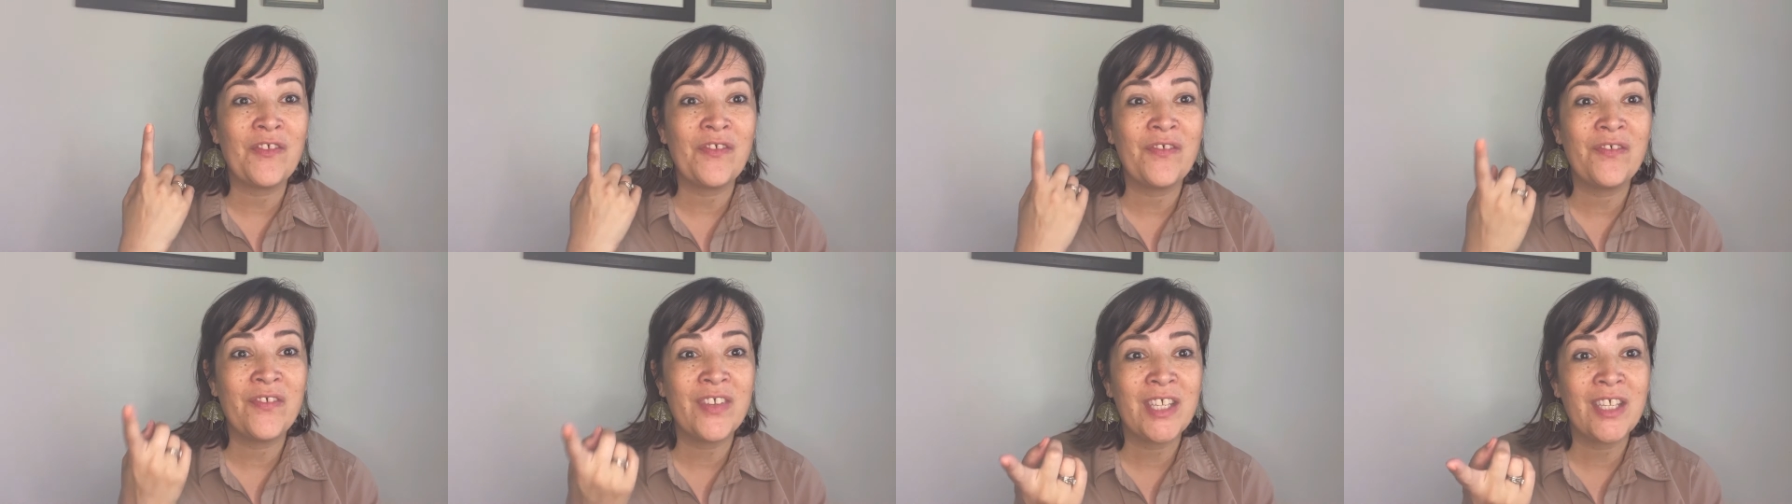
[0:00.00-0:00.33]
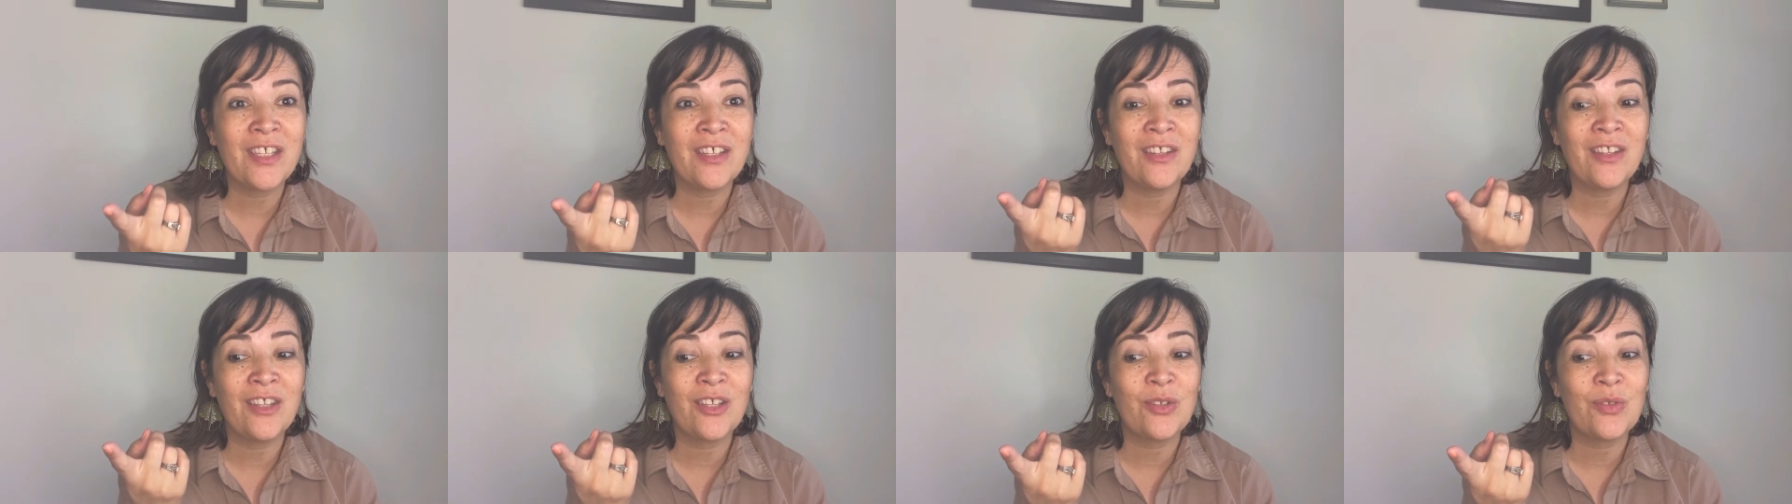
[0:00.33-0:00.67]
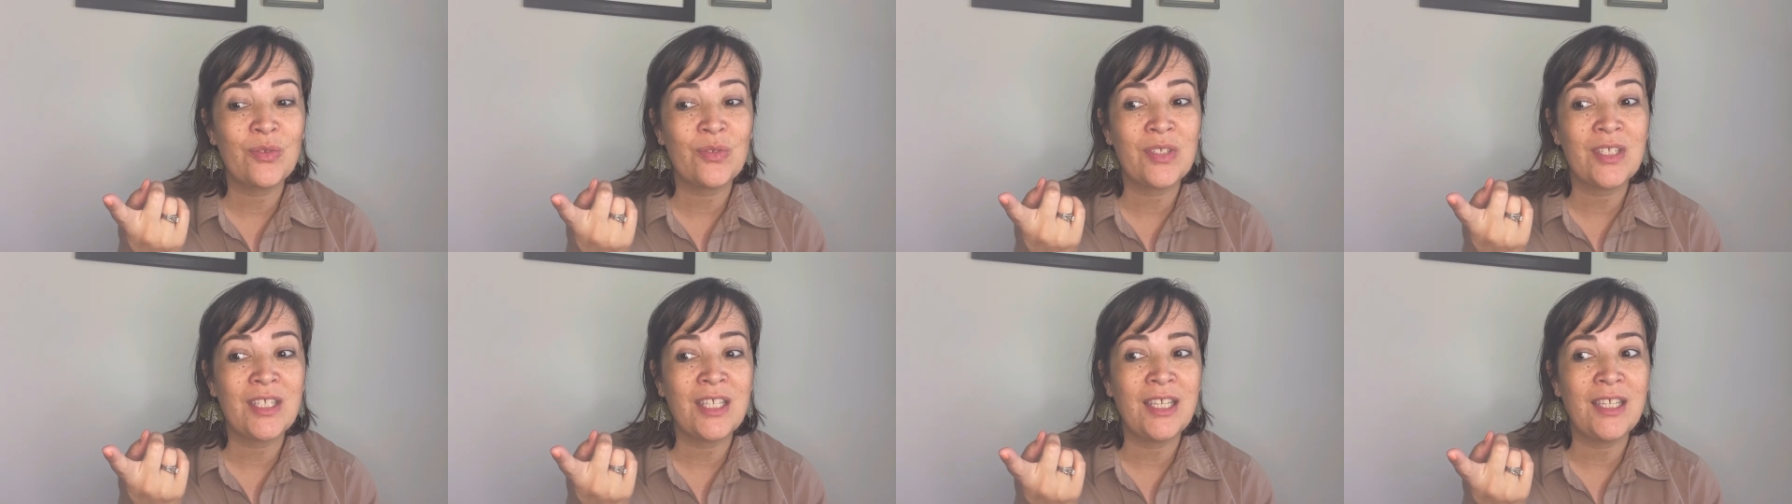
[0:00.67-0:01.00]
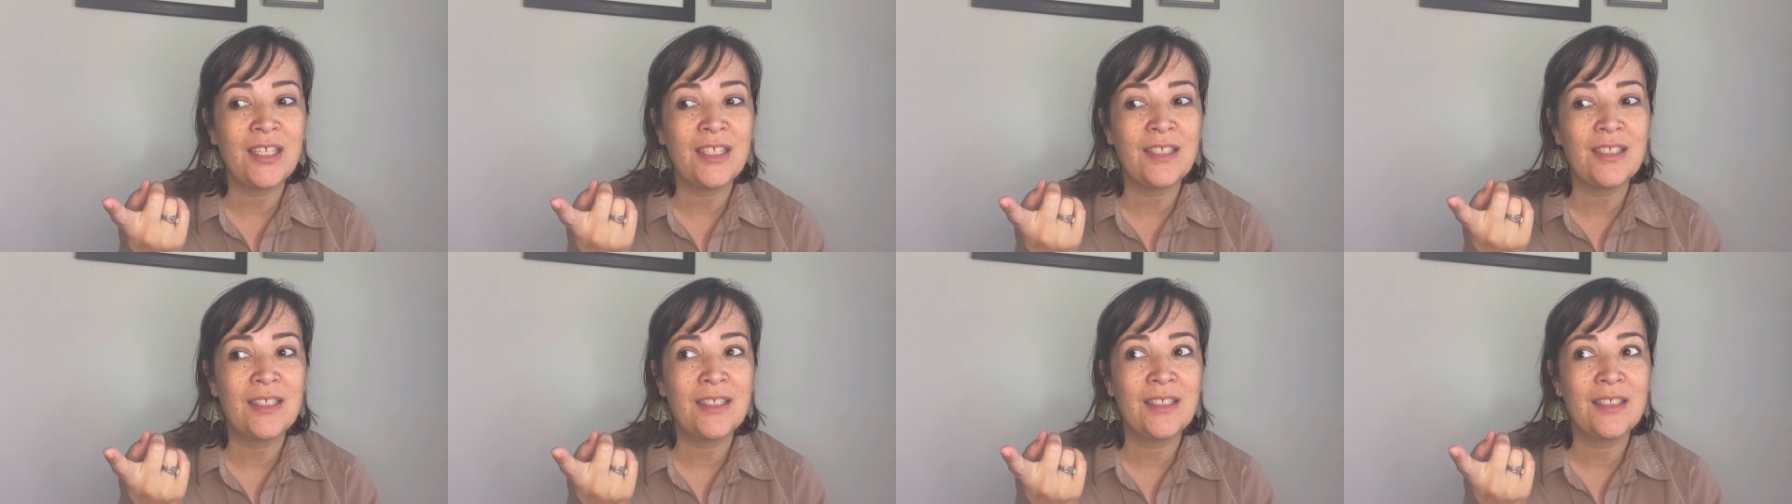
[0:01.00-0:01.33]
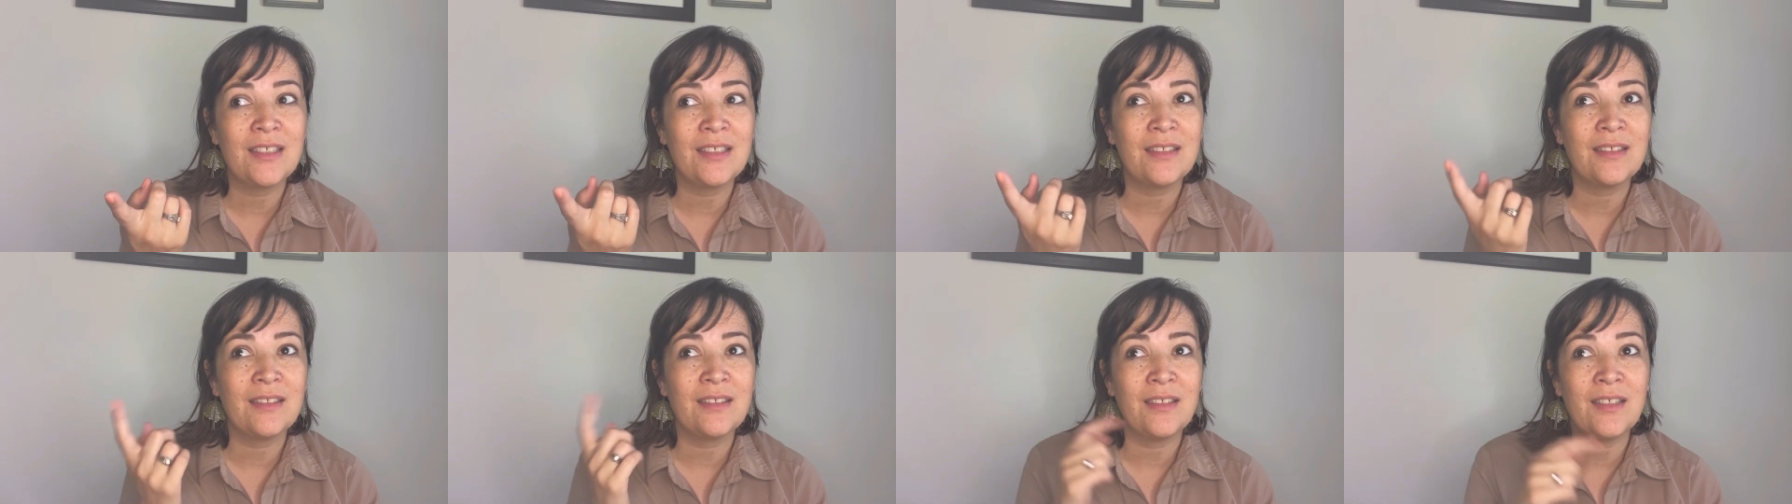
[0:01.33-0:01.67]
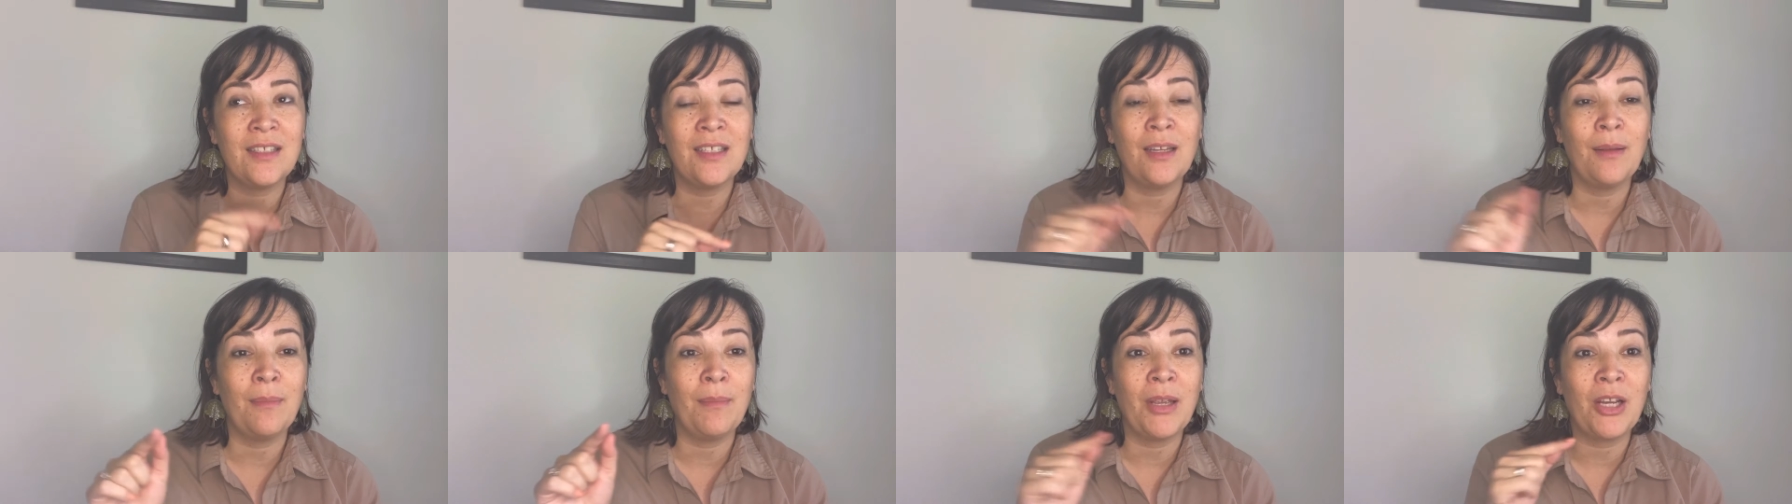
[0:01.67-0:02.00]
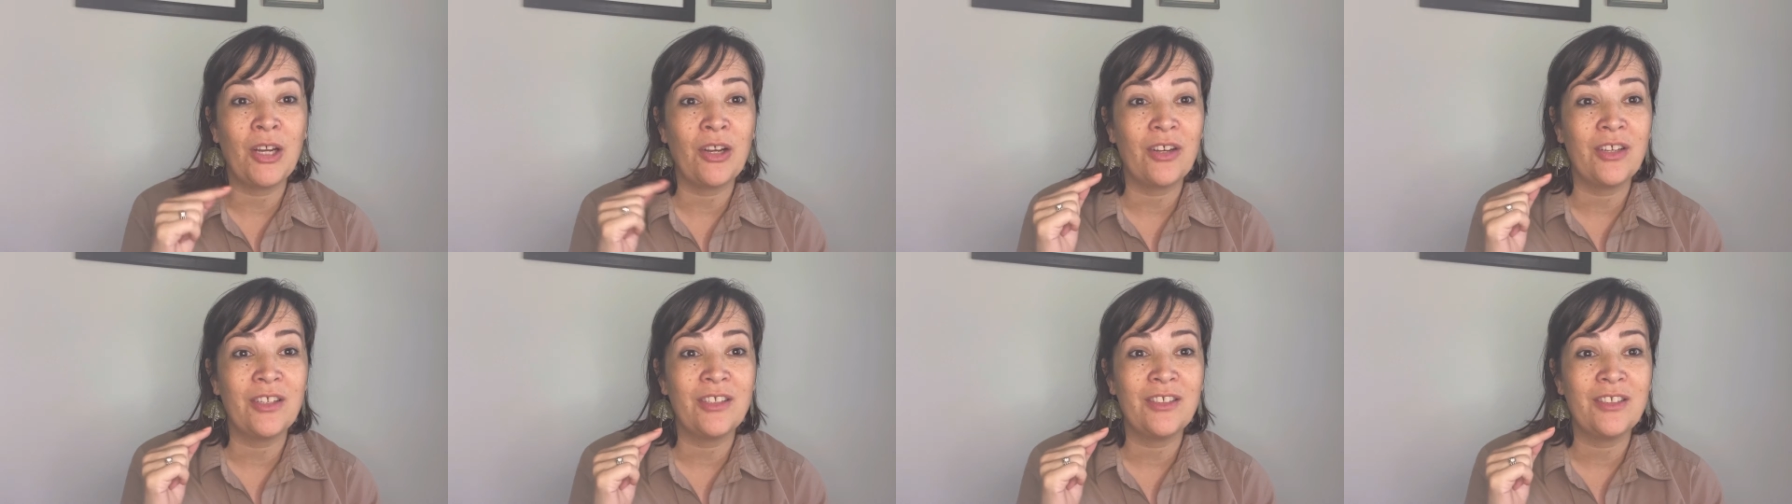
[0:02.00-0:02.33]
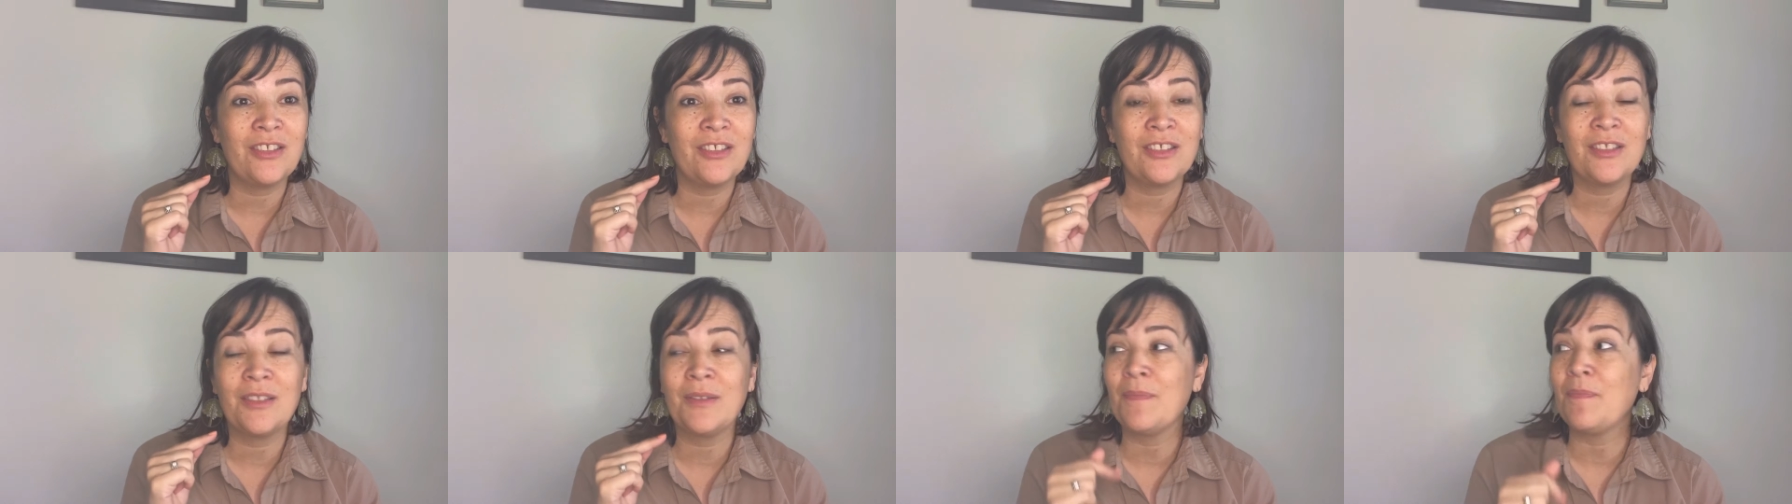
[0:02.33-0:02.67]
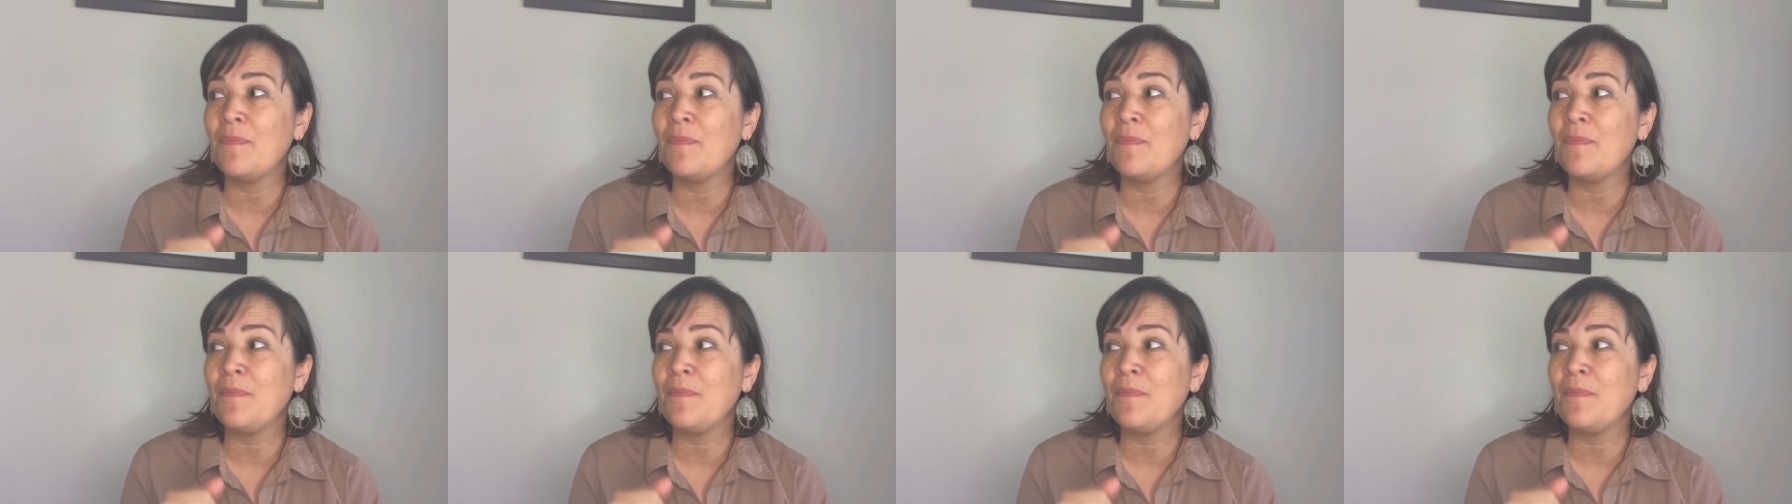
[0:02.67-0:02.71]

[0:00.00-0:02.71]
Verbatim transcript: fill those needs in a marriage.